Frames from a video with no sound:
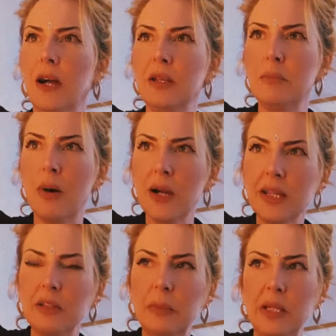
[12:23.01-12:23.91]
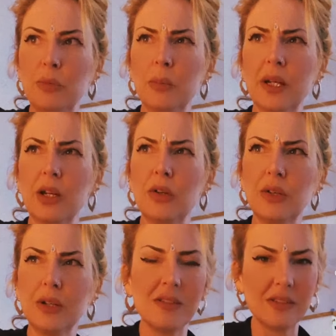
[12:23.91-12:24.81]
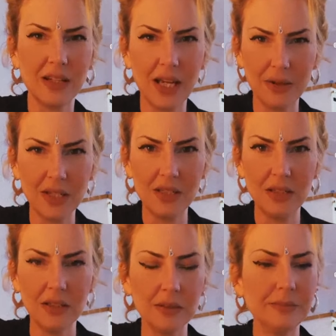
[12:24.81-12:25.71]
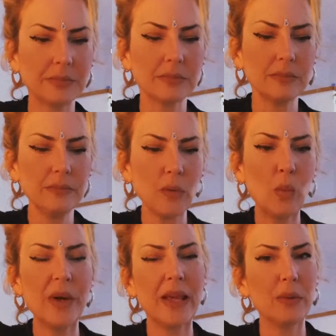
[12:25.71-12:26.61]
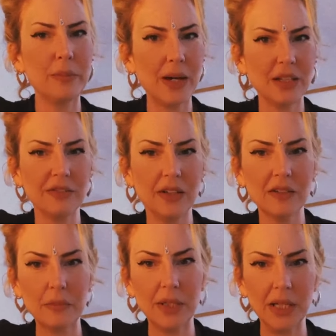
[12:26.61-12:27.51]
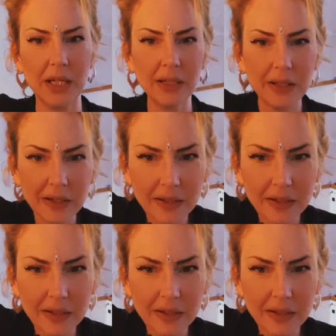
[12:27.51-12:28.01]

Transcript: I admired people, but I couldn't understand how they did it, where they would manifest money.